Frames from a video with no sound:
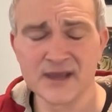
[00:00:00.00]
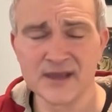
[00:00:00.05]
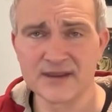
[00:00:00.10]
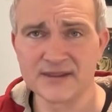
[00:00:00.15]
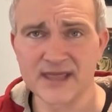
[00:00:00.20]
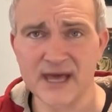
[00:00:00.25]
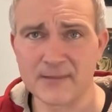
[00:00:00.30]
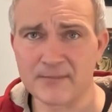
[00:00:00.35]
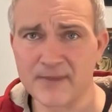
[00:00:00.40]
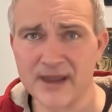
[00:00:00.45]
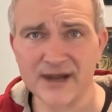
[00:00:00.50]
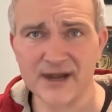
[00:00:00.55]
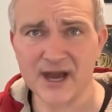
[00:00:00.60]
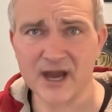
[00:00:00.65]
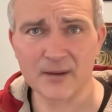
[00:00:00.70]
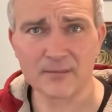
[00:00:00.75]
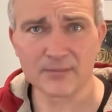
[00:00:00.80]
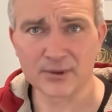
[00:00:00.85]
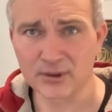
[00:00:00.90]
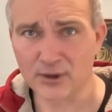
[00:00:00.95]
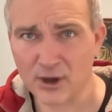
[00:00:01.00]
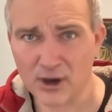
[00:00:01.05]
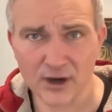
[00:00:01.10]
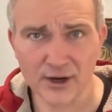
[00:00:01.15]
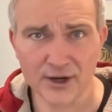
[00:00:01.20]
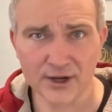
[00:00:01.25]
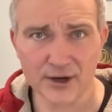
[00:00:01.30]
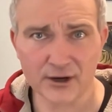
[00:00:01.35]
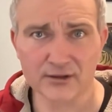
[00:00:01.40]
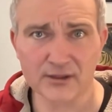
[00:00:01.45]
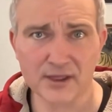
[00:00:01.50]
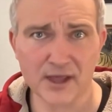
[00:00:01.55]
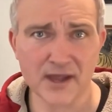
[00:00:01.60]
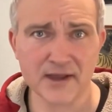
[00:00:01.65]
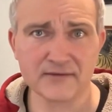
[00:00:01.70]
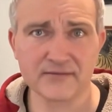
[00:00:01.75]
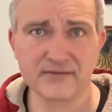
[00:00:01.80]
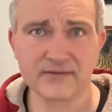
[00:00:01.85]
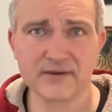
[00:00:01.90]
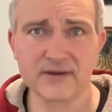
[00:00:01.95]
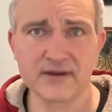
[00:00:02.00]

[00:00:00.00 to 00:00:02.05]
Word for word: that may not belong in our life.